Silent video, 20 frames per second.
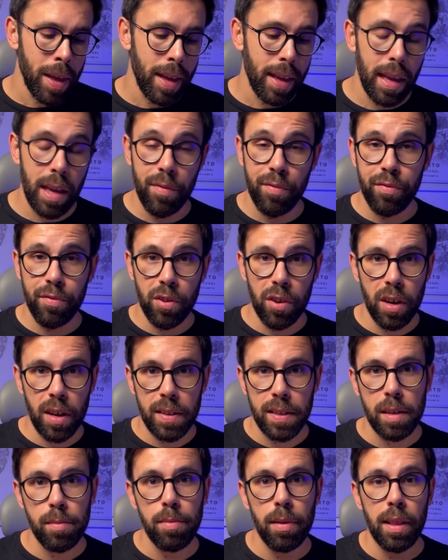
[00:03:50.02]
if, for
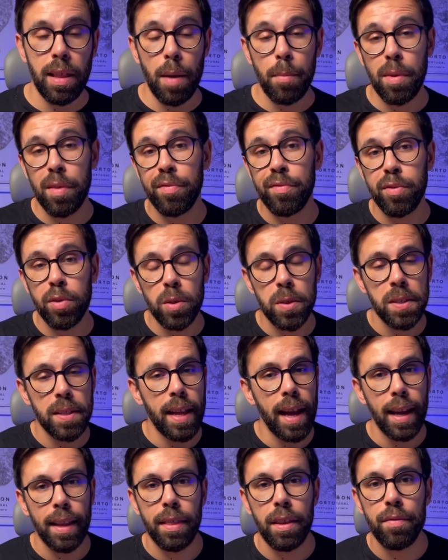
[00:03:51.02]
example, I'm a
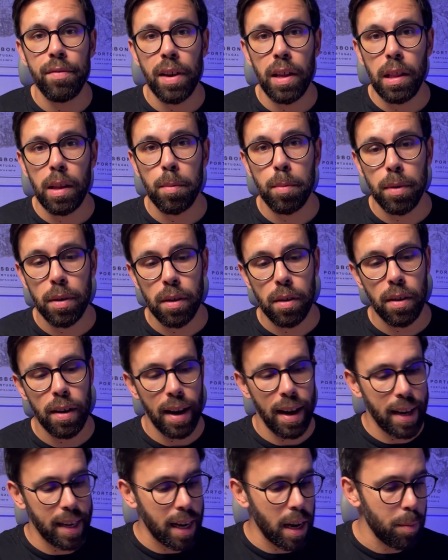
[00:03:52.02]
full-stack developer
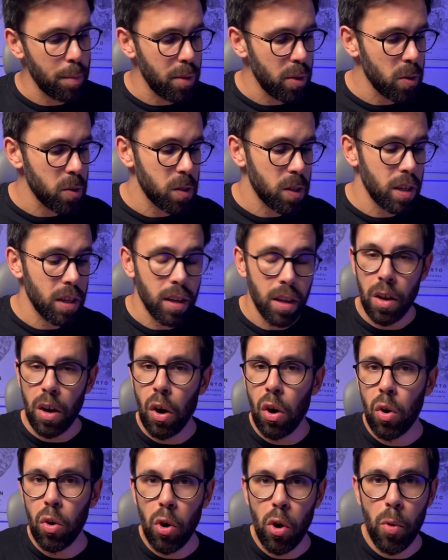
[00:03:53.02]
and I'm using
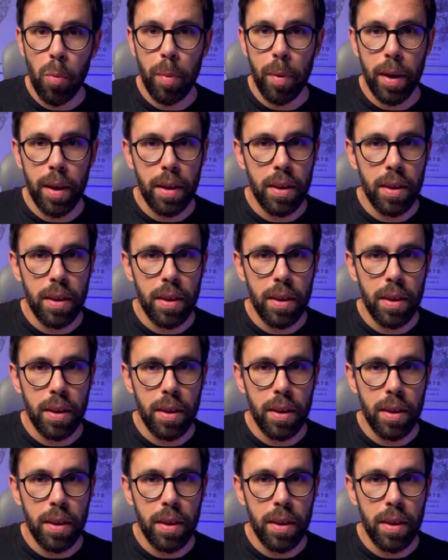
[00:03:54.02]
OOP